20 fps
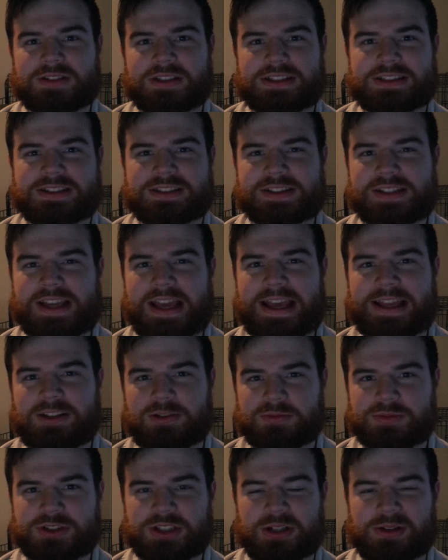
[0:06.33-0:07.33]
This is
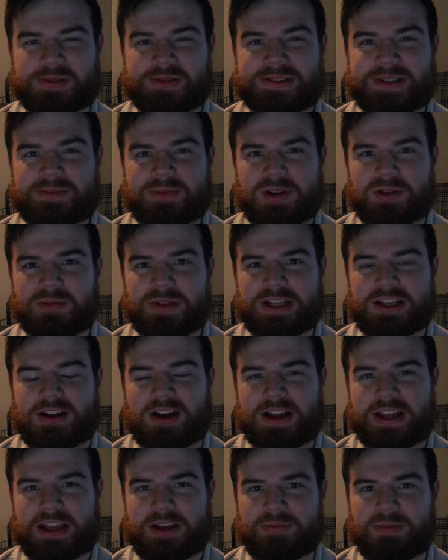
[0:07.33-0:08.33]
Caleb Jones. I'm going to be
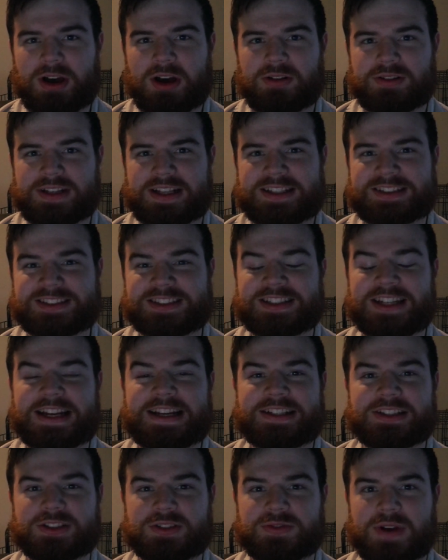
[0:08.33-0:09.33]
talking about
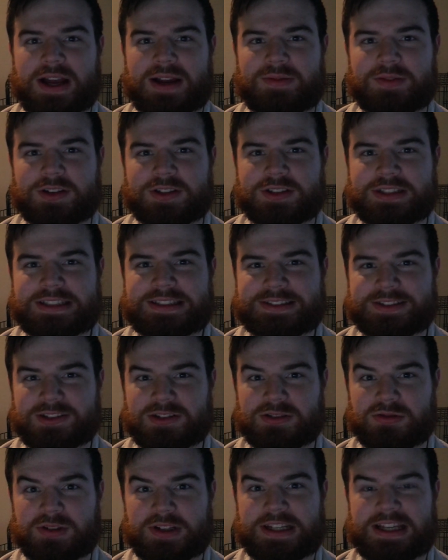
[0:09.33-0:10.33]
Designated Survivor
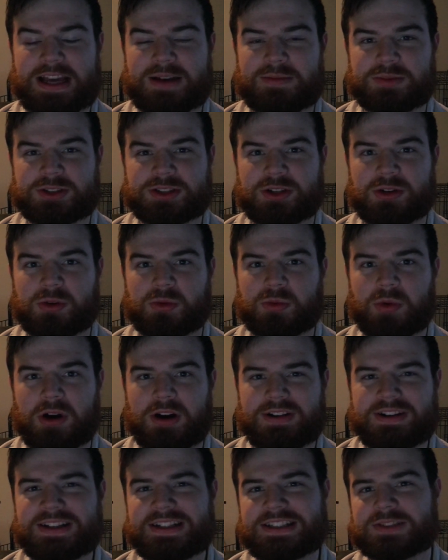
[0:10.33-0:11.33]
Season 3, Episode
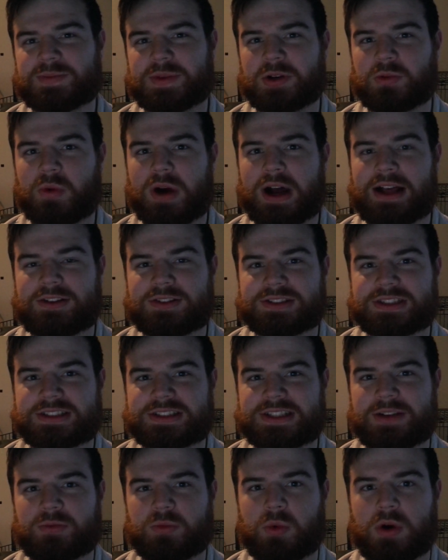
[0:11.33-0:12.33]
1. It's been a while
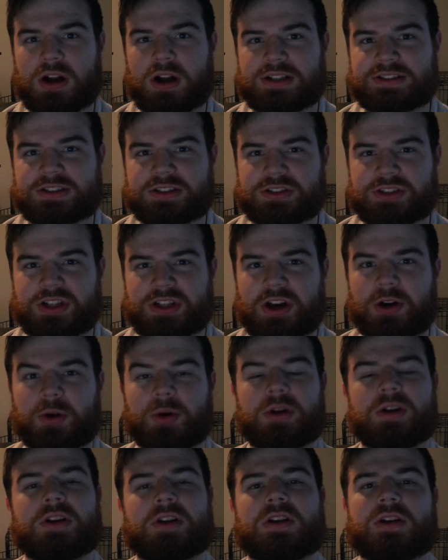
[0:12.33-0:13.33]
since I've watched the show,
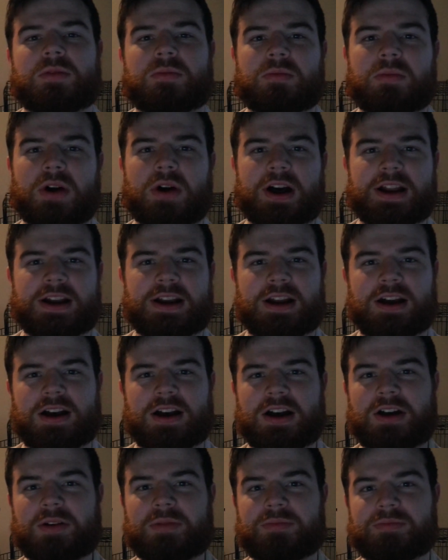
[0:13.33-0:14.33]
but
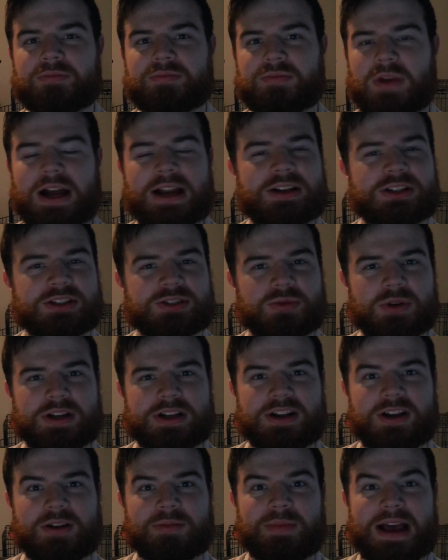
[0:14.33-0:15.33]
um, I just wanted
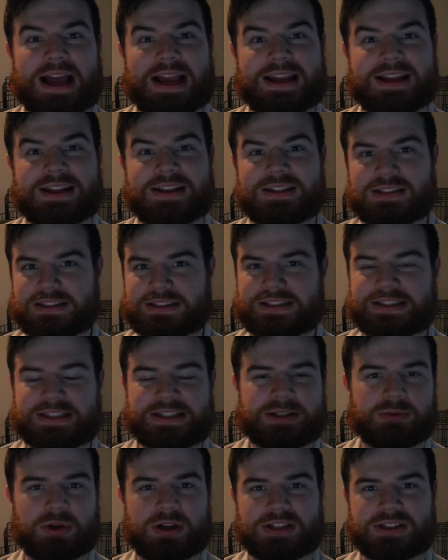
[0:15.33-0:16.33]
to come back and
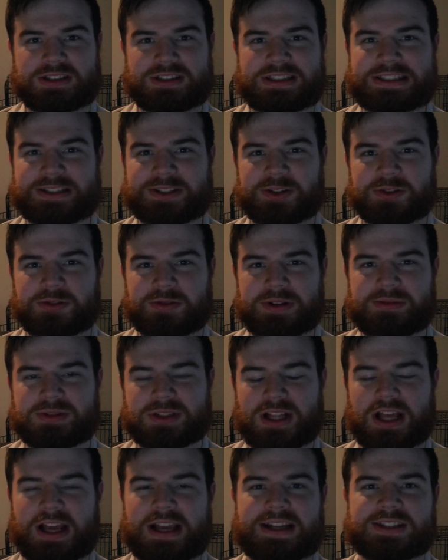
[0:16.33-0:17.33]
see what Season 3
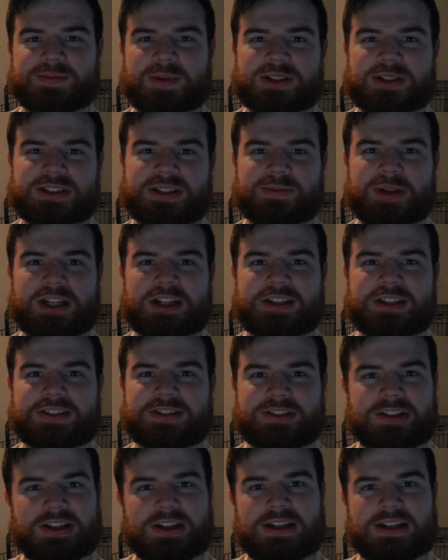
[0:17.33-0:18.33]
was like, especially
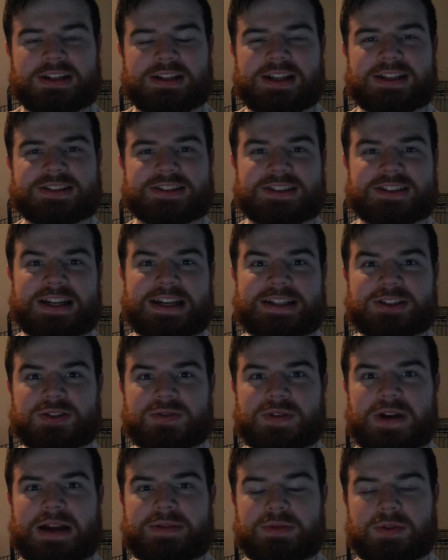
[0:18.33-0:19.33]
because Designated
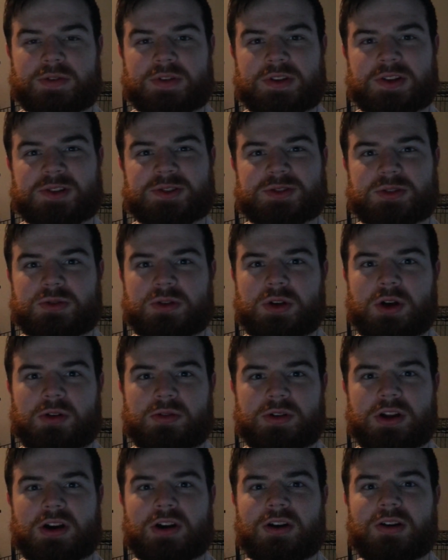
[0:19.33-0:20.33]
Survivor, for those who
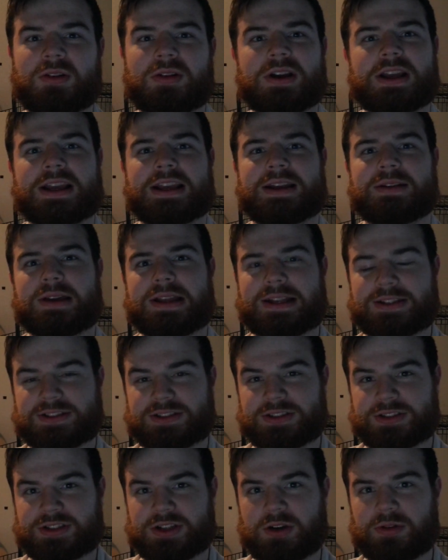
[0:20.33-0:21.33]
don't know, it's
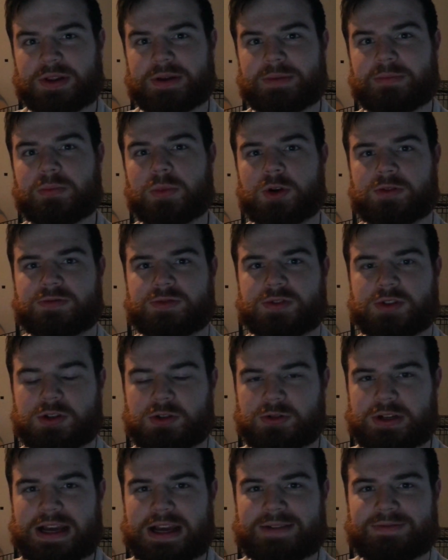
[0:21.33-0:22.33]
a show that moved
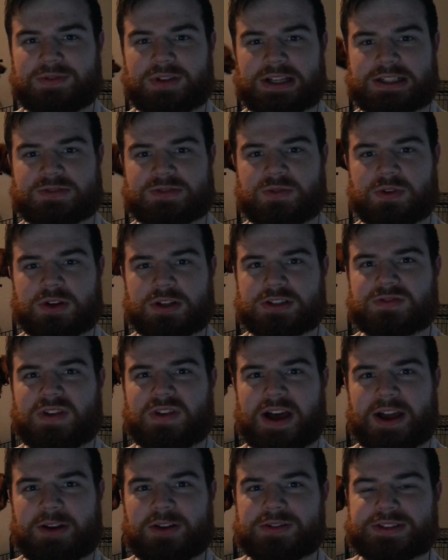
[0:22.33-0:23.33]
to Netflix for its
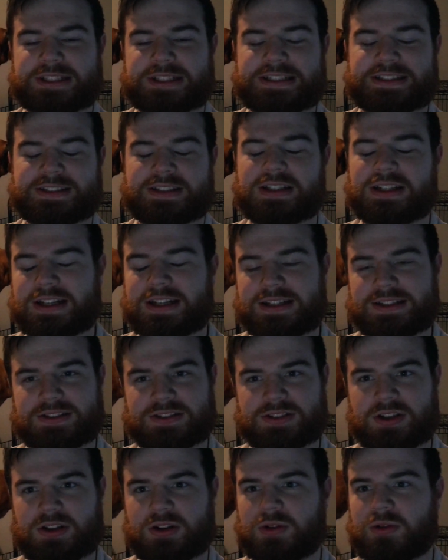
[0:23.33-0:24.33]
final season. And
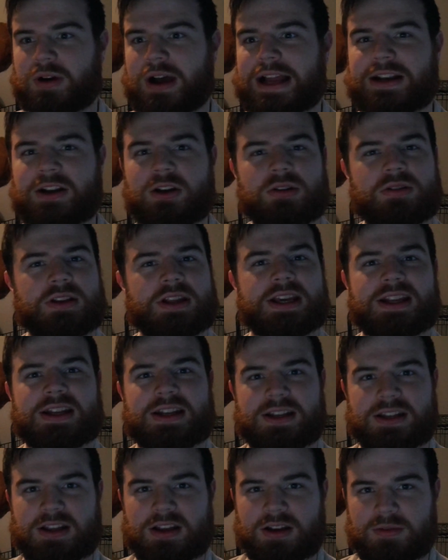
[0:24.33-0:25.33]
so I know that
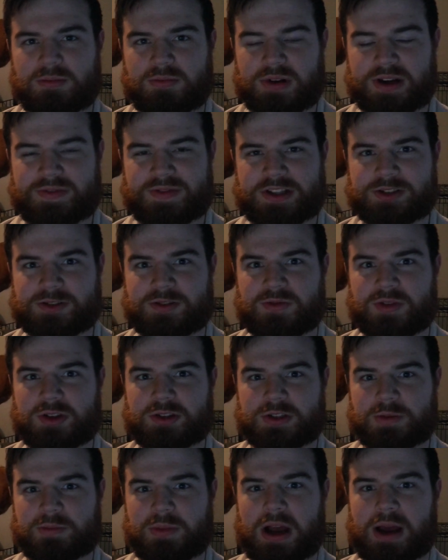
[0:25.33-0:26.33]
the previous
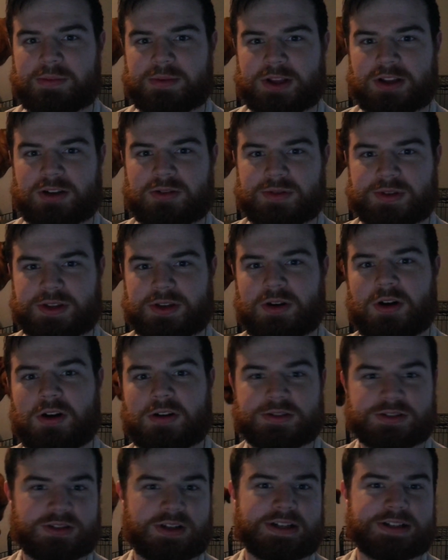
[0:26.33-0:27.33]
reviews are popular with you
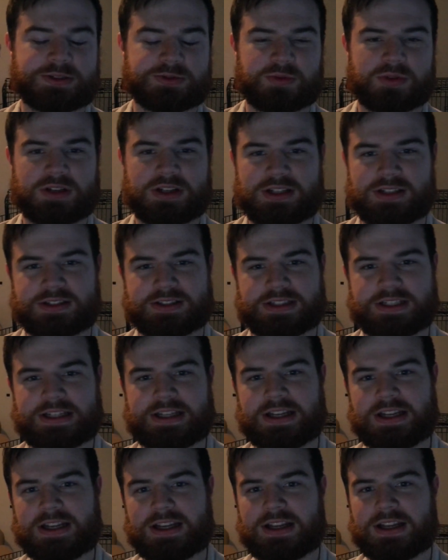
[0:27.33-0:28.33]
all, so I just wanted to
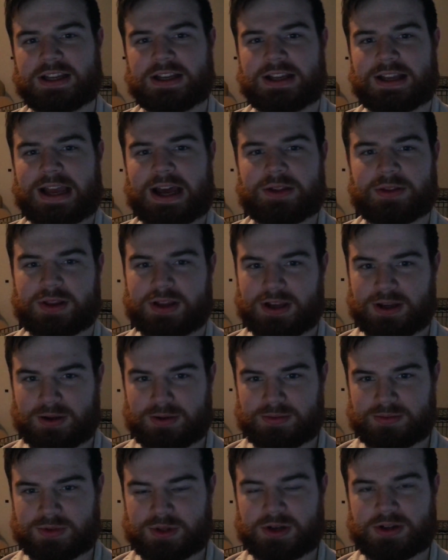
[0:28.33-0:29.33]
see how
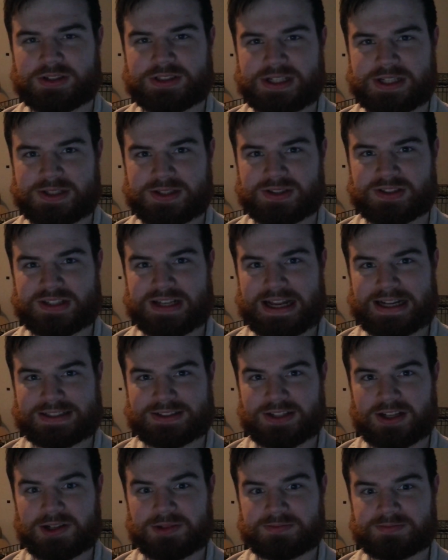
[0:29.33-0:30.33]
the third season stacks
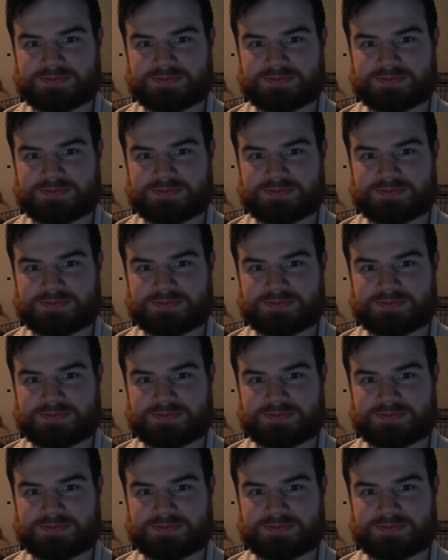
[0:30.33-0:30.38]
up.